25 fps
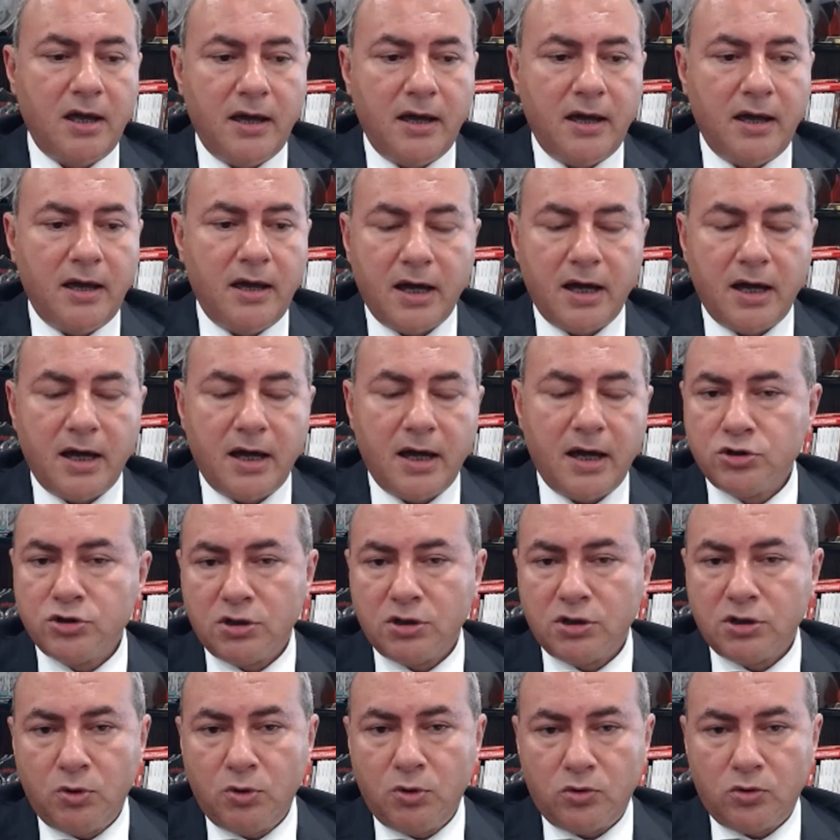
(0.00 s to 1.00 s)
across
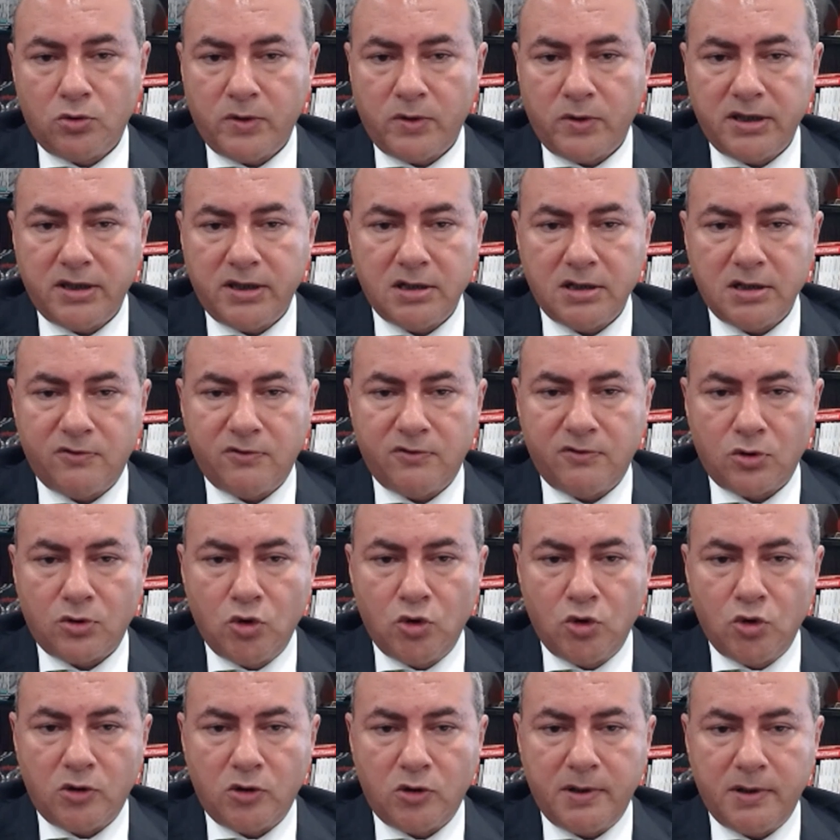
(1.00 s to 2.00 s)
the board, whether it's for
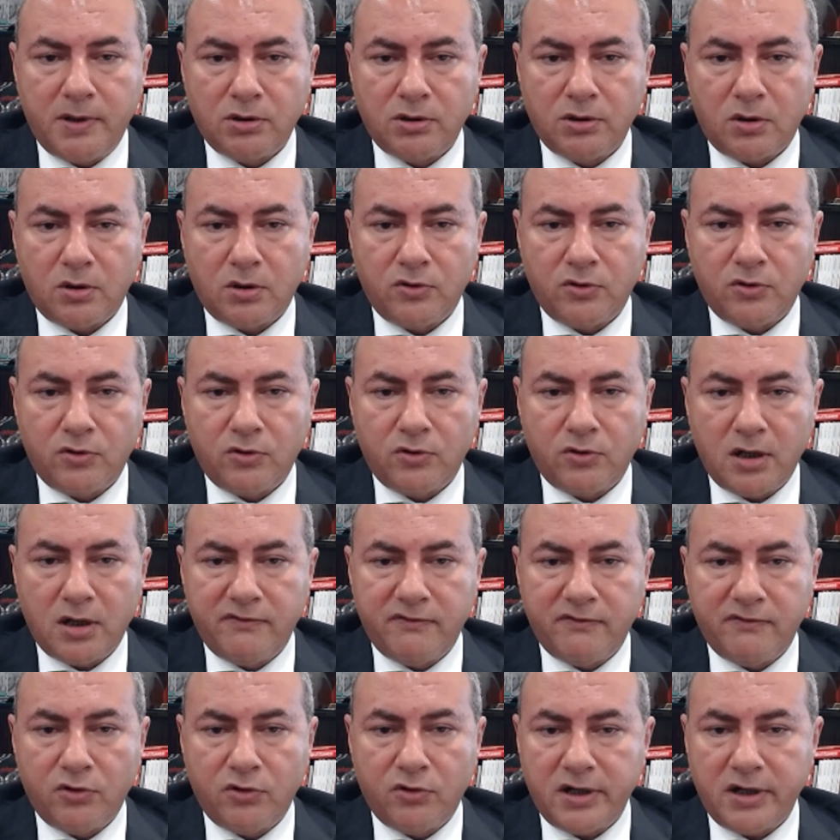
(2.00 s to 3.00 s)
corporate or
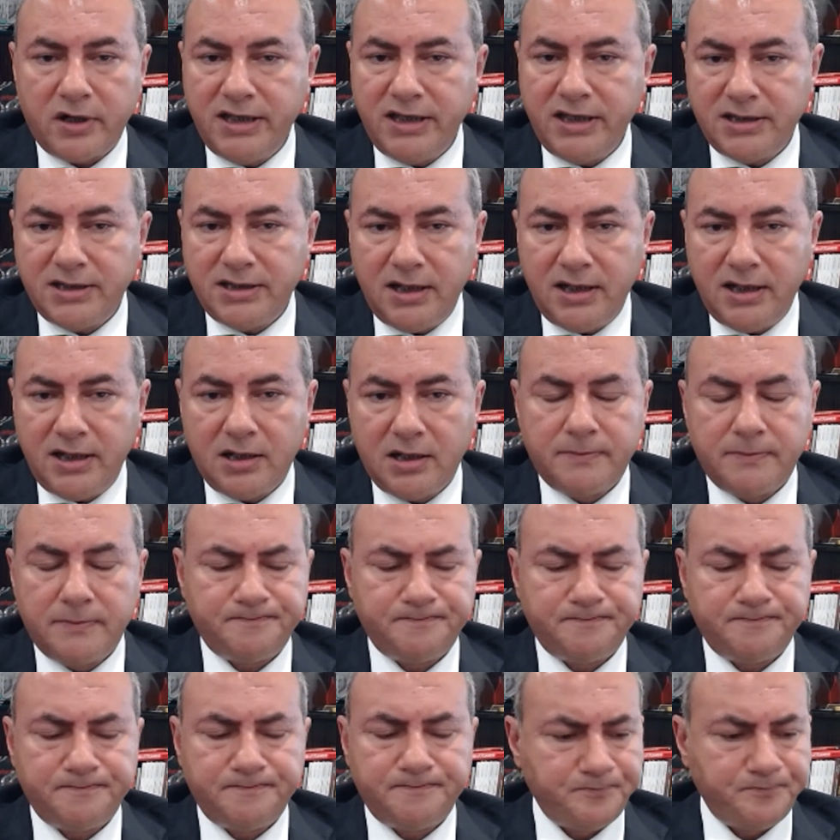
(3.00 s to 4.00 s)
for retail,
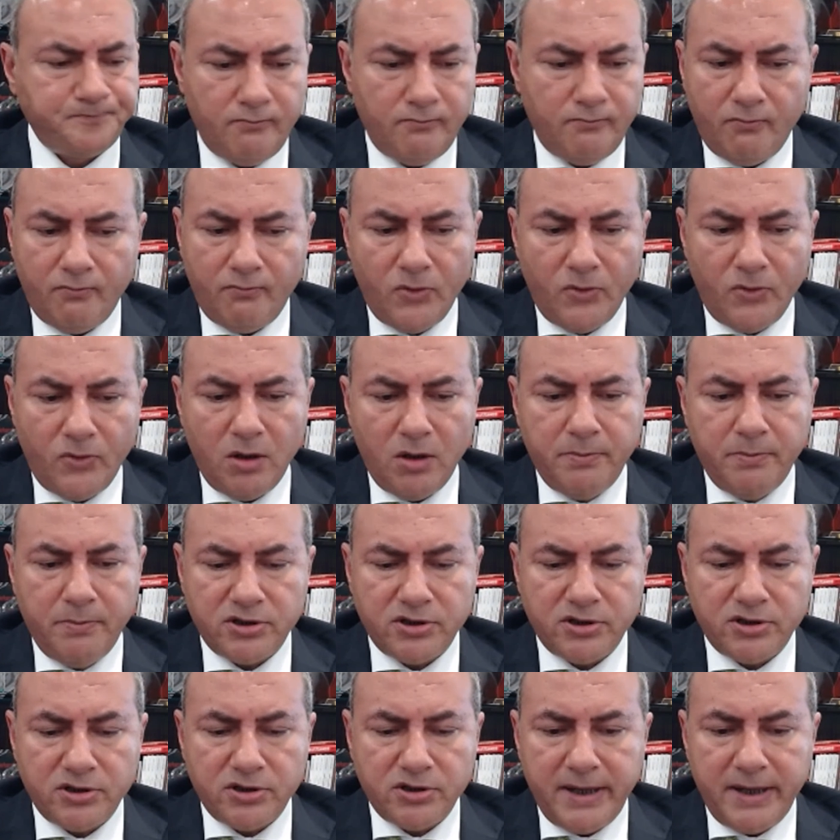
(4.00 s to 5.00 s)

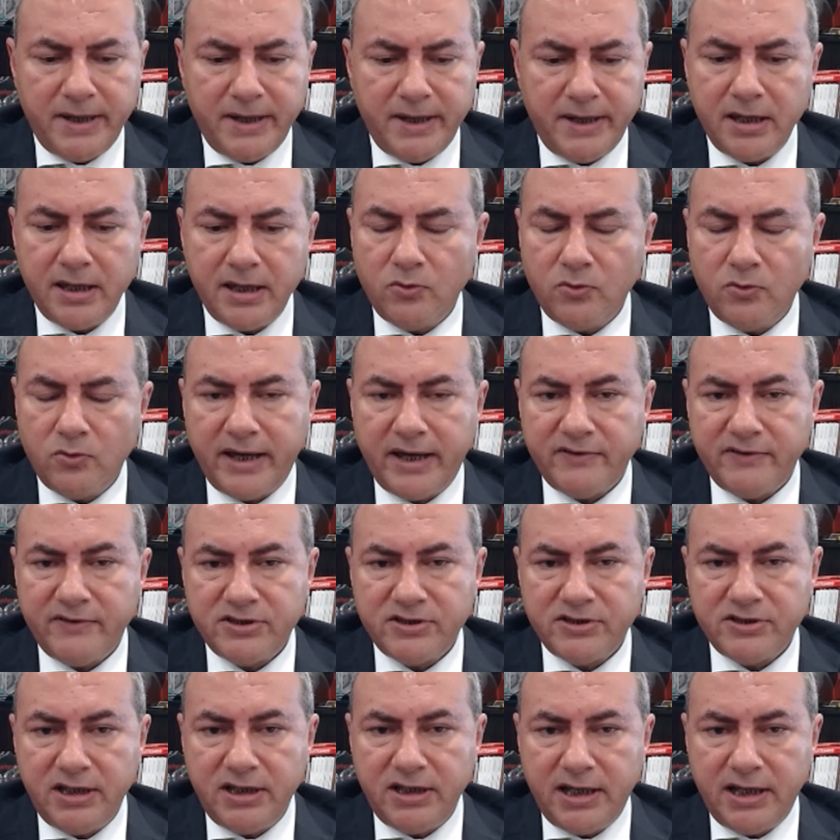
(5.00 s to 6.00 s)
personal banking. We haven't
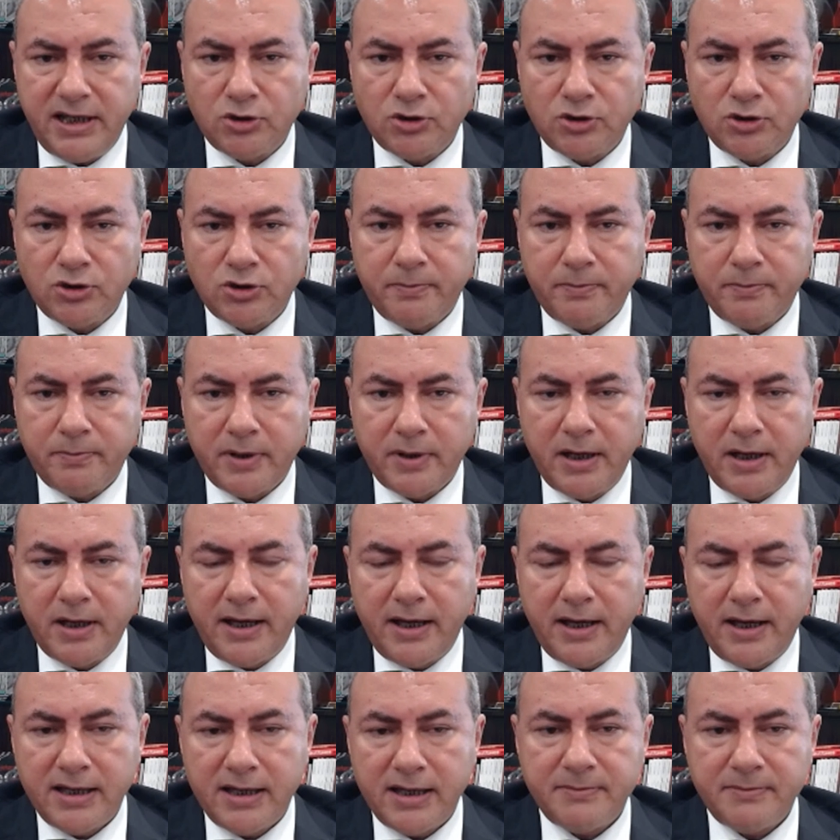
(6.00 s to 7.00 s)
seen any drop.
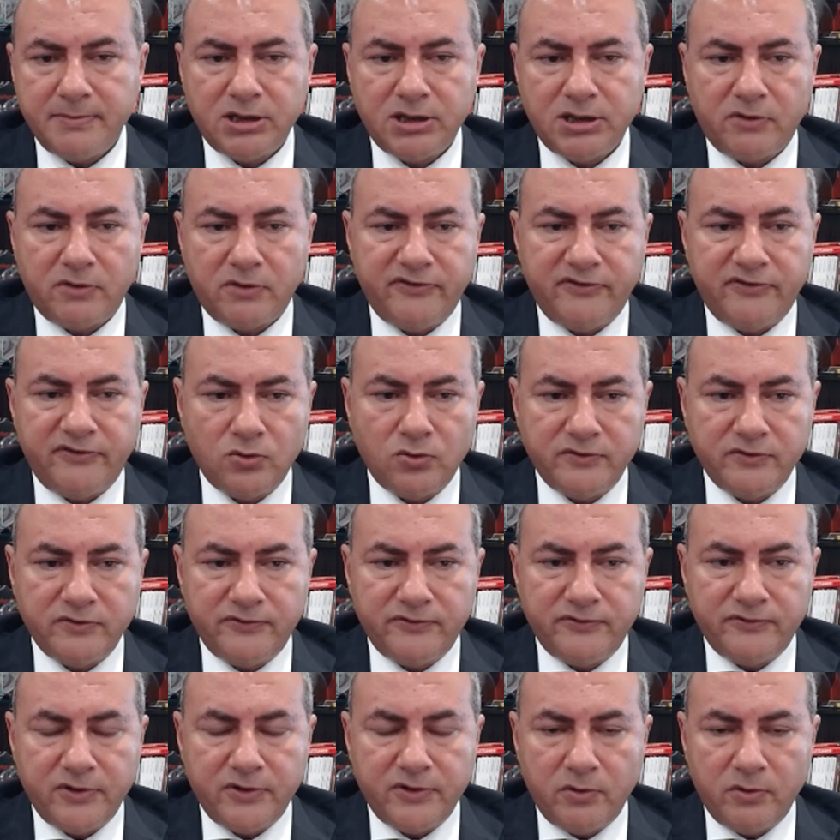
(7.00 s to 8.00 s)
As a matter of fact,
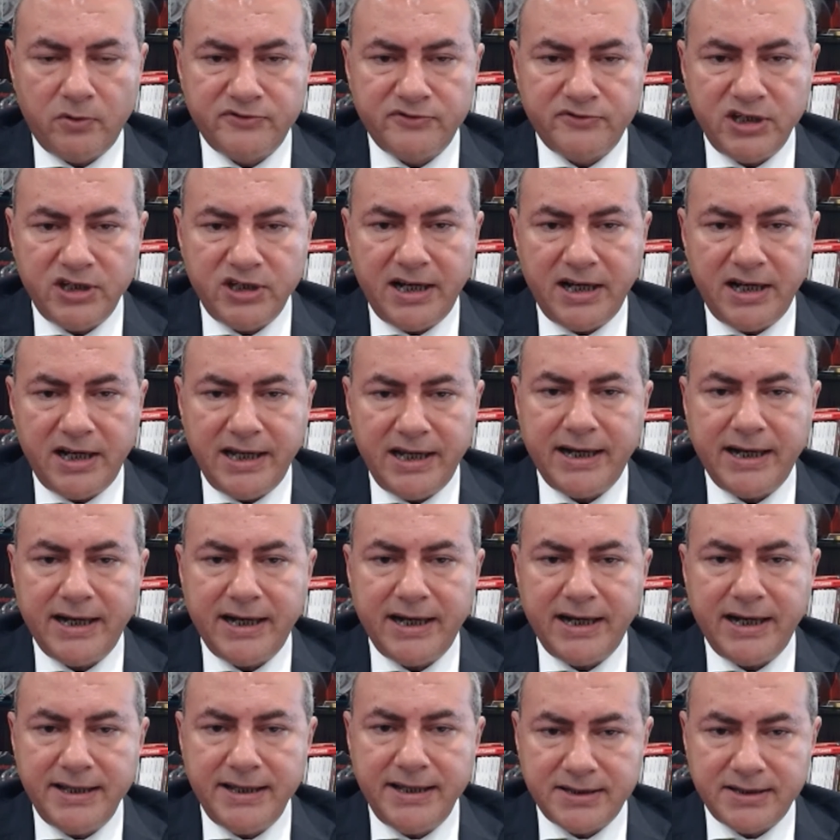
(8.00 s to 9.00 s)
we've seen an
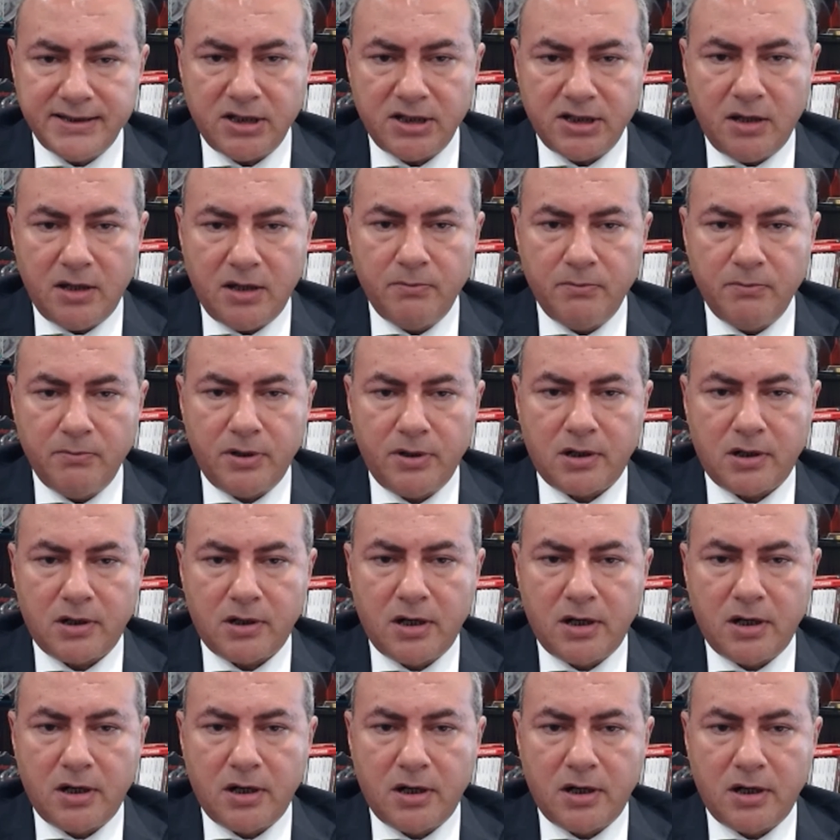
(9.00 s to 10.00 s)
increase in the number
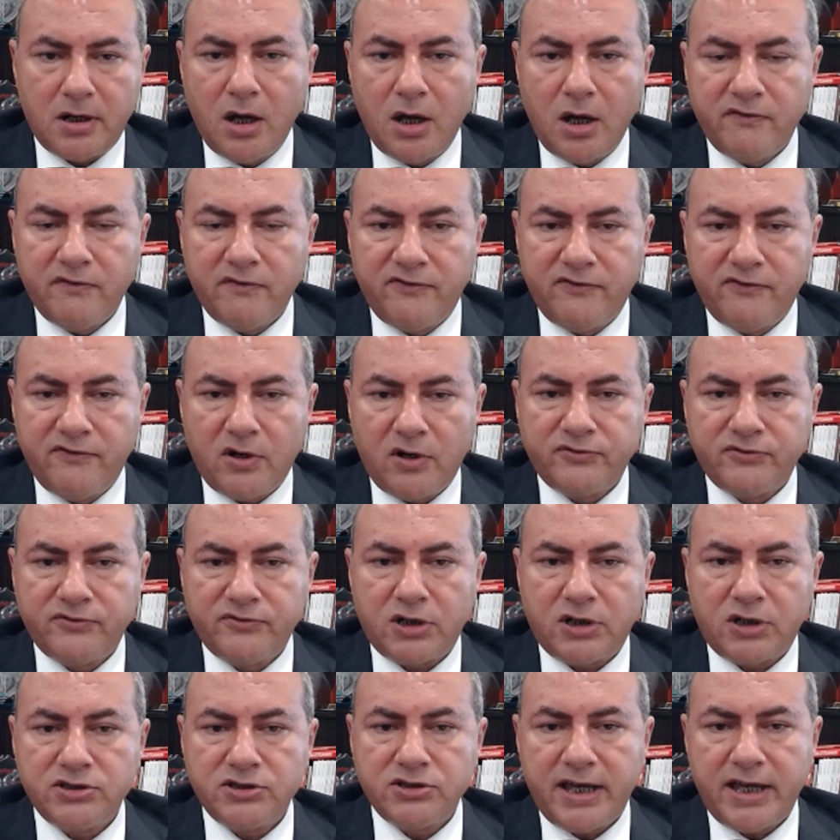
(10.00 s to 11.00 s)

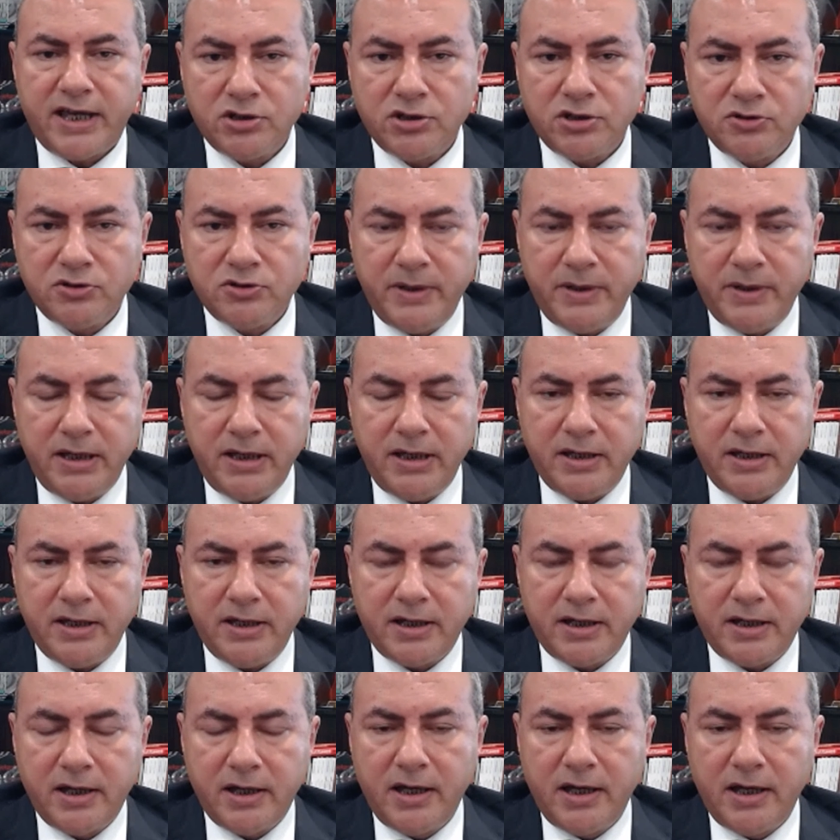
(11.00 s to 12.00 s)
of transactions
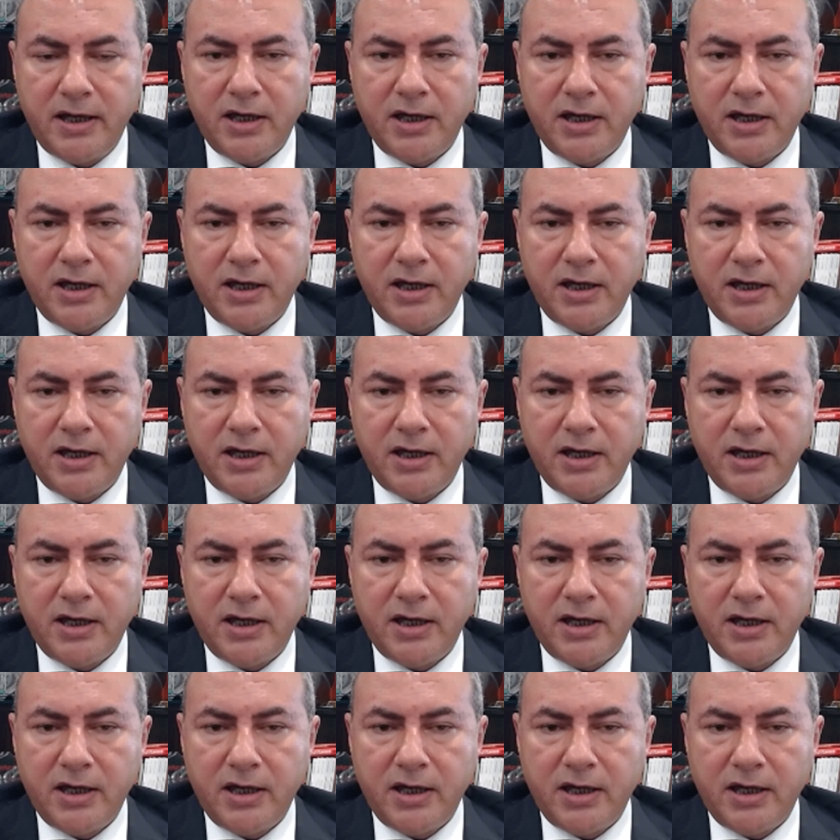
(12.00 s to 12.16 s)
being